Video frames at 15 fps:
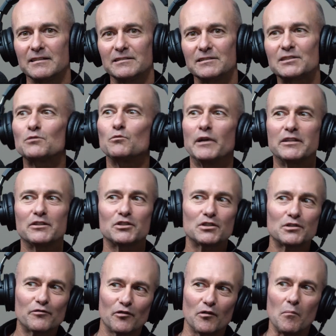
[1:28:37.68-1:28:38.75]
switch
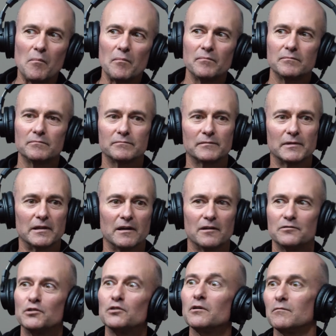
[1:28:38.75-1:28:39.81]
from, you know,
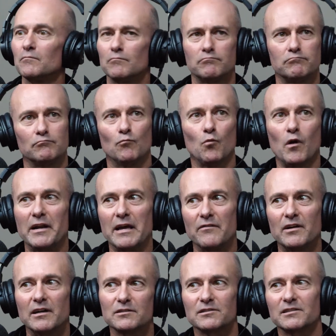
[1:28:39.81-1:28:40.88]
doing
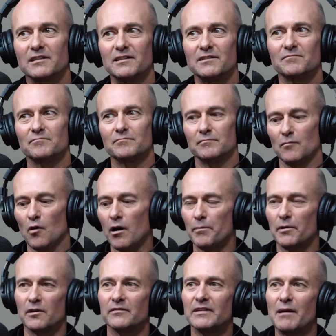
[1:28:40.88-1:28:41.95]
whatever to
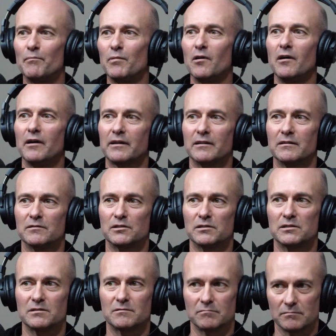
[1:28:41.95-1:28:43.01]
hopping on that bike and
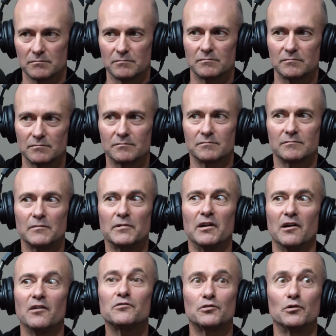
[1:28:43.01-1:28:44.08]
just, you
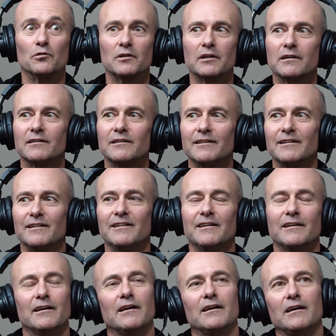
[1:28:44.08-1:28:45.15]
know, doing it.
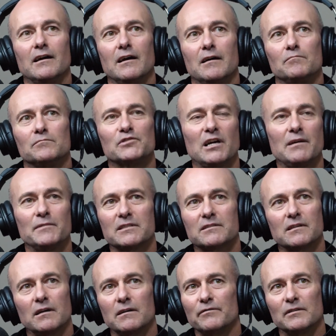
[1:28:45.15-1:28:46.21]
Jamie
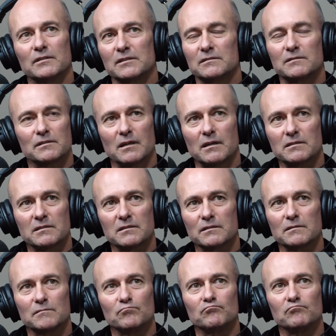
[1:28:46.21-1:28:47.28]
Stouffer's
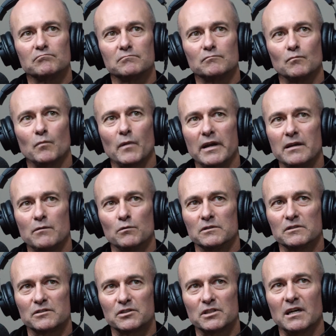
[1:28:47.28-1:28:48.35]
he
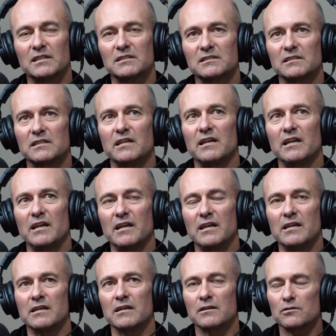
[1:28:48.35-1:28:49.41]
was just
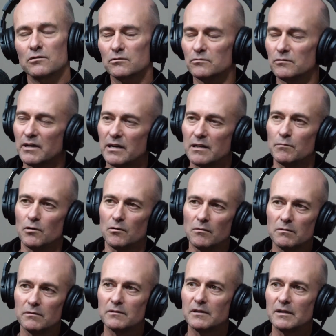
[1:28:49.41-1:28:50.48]
incredible.
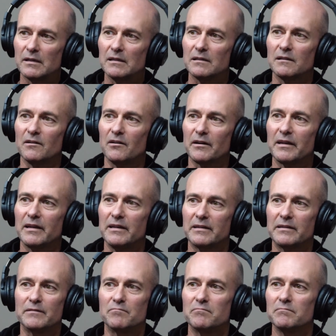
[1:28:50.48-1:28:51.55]
Like, he
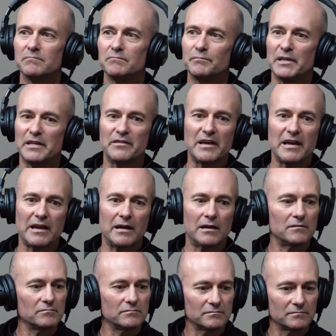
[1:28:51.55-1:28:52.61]
could be there